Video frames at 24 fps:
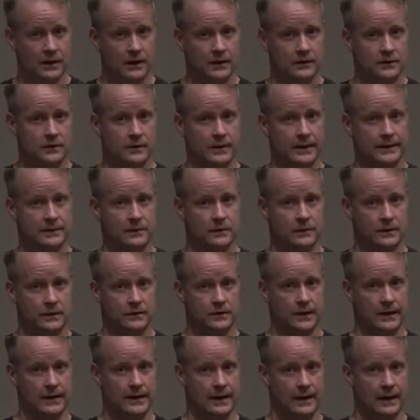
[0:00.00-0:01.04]
so that's going to
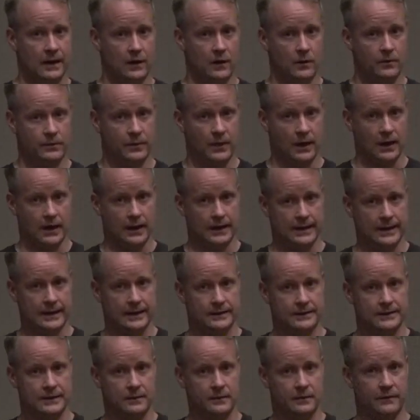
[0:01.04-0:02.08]
try to help uh, get
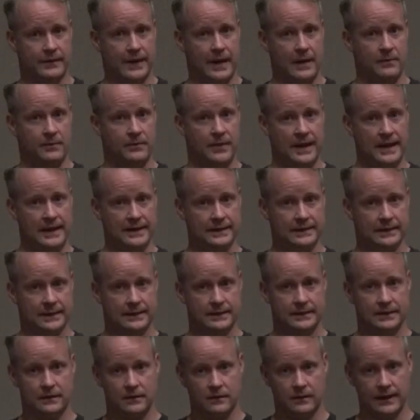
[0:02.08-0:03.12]
some of that base
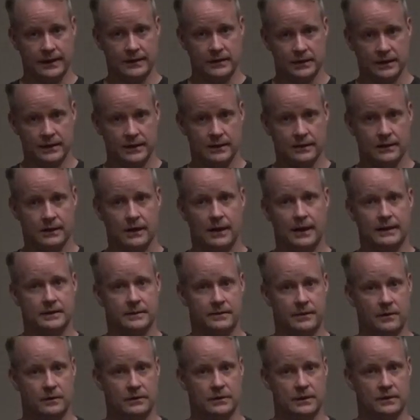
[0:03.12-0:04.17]
consideration as
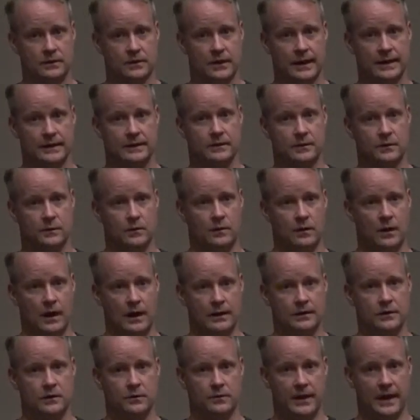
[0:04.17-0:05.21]
opposed to trying to uh,
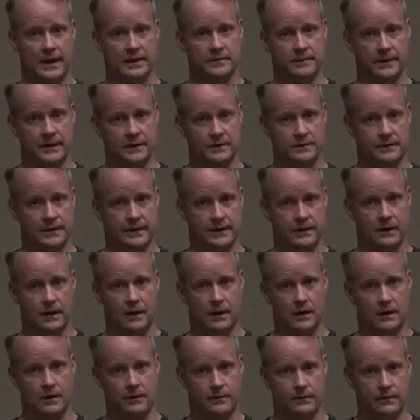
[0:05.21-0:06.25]
do patch management
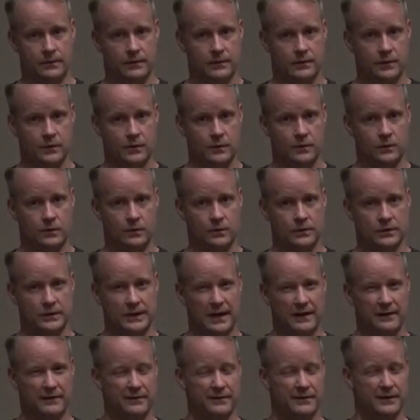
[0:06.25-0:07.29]
um, through
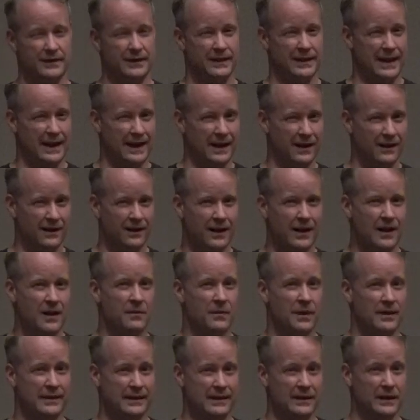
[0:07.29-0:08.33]
Chef there.
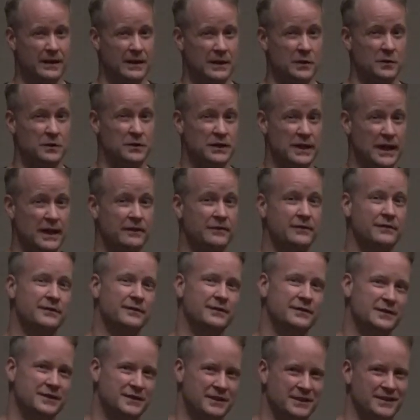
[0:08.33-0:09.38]
But I think they're going to use Chef
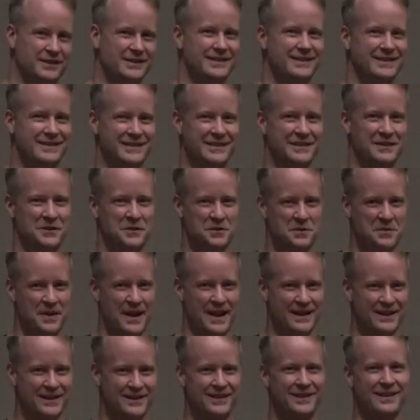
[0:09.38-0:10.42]
to, to do the
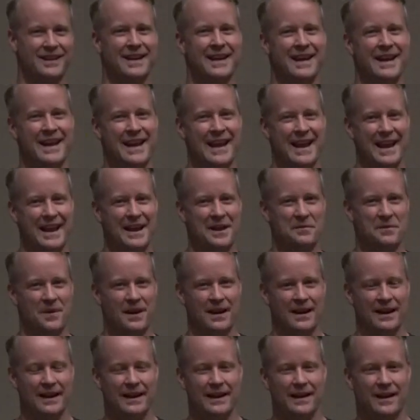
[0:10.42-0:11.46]
Packer
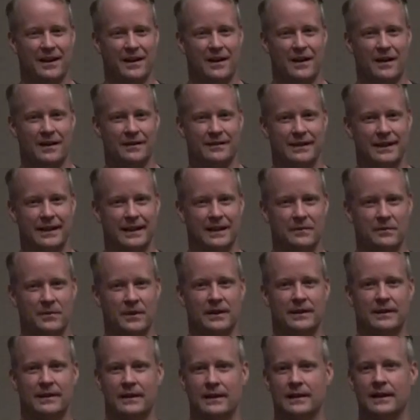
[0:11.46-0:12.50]
AMI uh, thing.
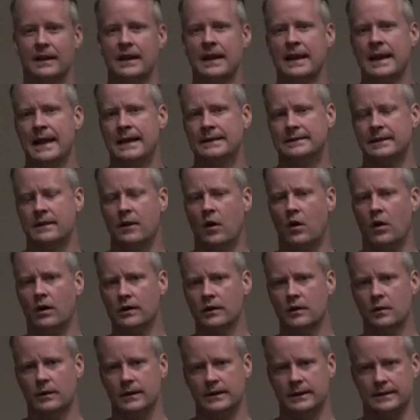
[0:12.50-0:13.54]
But the, it's an
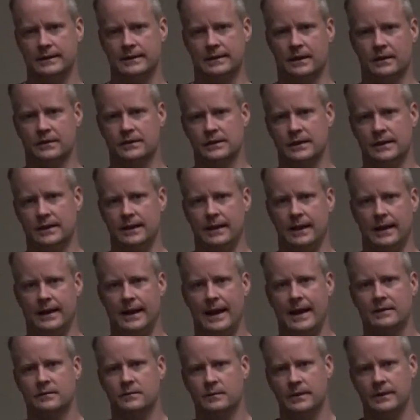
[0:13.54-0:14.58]
ongoing discussion. And
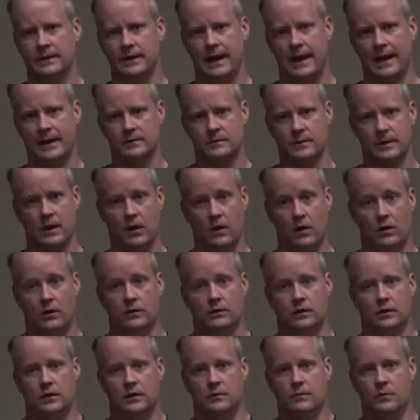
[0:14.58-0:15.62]
as we, as we all
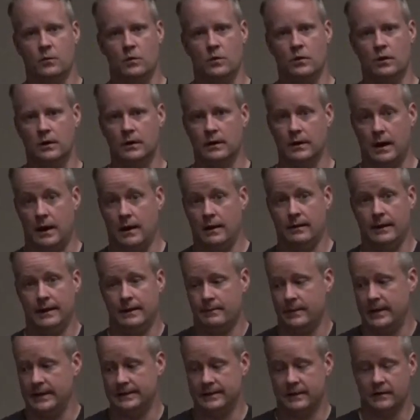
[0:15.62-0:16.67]
learn more, uh, like
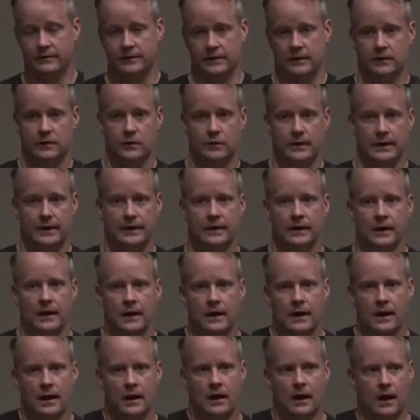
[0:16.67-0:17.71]
myself included,
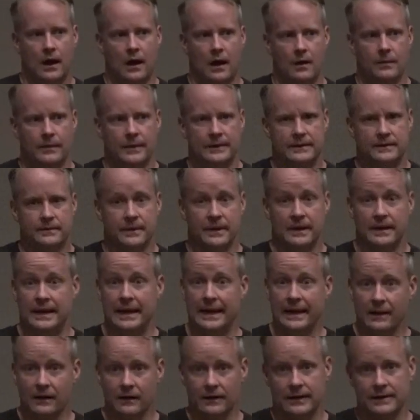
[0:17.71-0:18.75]
um, it's been an
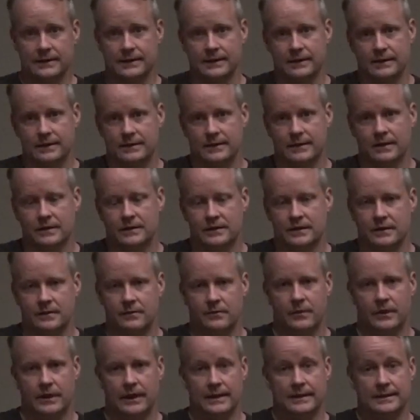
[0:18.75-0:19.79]
interesting discussion.
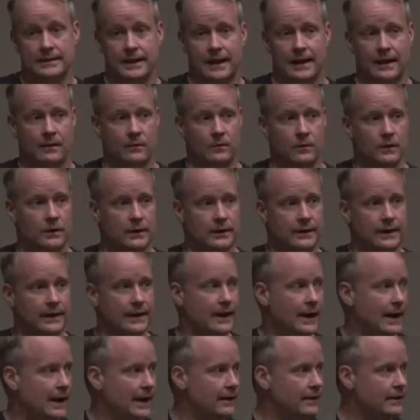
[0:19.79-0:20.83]
But it's not one that
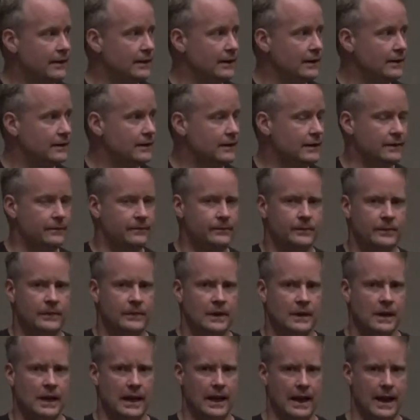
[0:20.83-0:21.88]
I think that
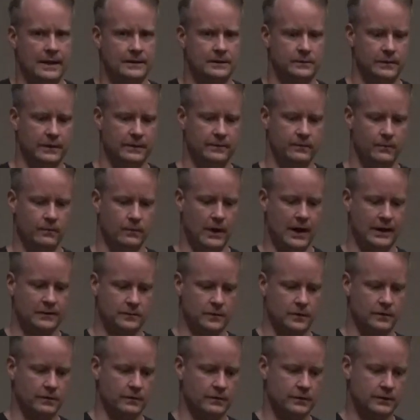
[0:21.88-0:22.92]
as we as
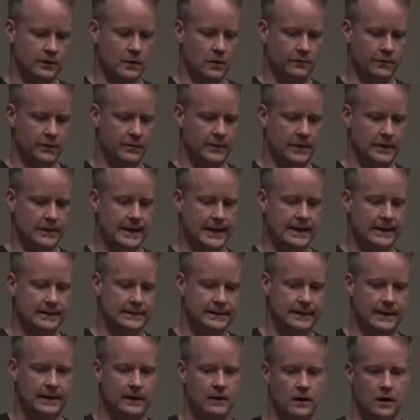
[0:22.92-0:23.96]
we're going from their data
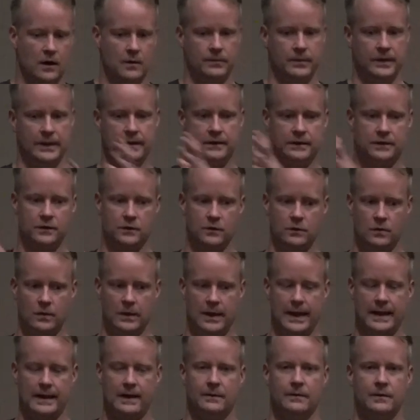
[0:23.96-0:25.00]
center up into
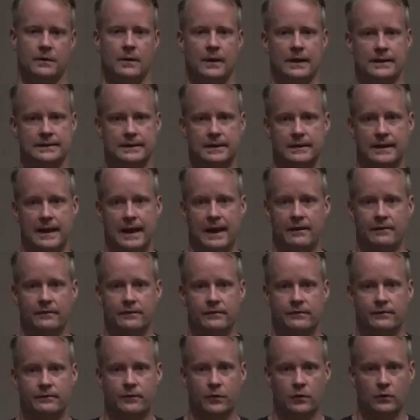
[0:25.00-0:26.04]
AWS that they have
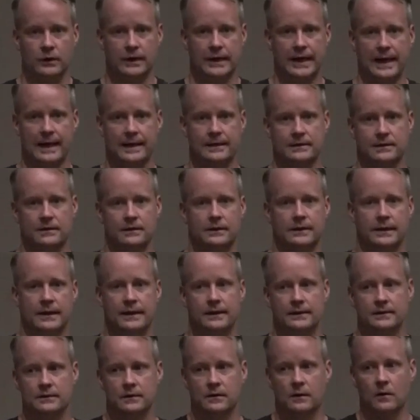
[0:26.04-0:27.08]
fully answered
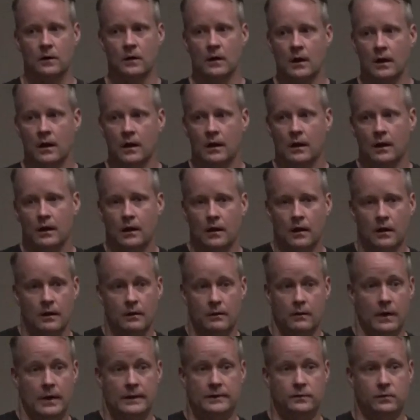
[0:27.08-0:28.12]
yet. So
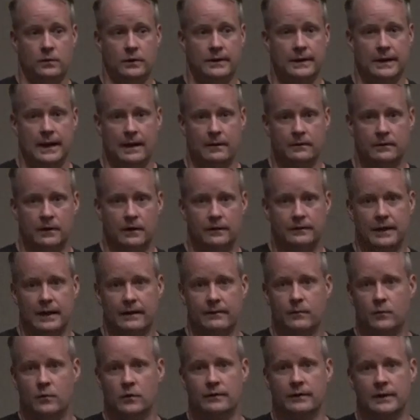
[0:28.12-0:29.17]
it's one that I would love to have
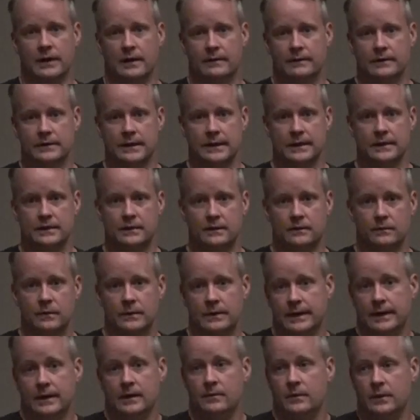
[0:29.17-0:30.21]
more of a conversation with
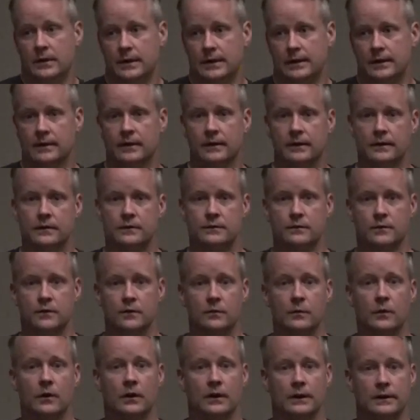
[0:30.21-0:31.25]
anybody in this
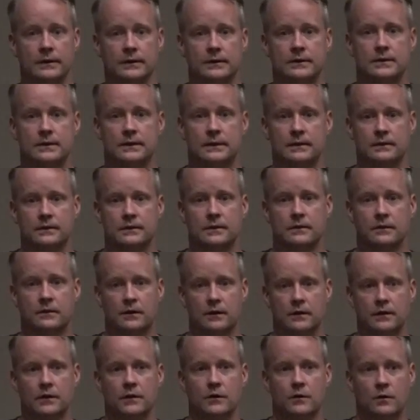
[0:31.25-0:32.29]
room on to, to
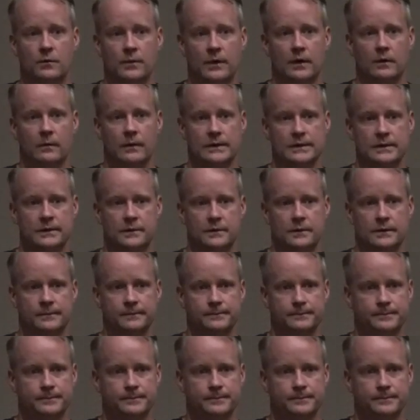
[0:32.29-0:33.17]
learn new and better ways to do it.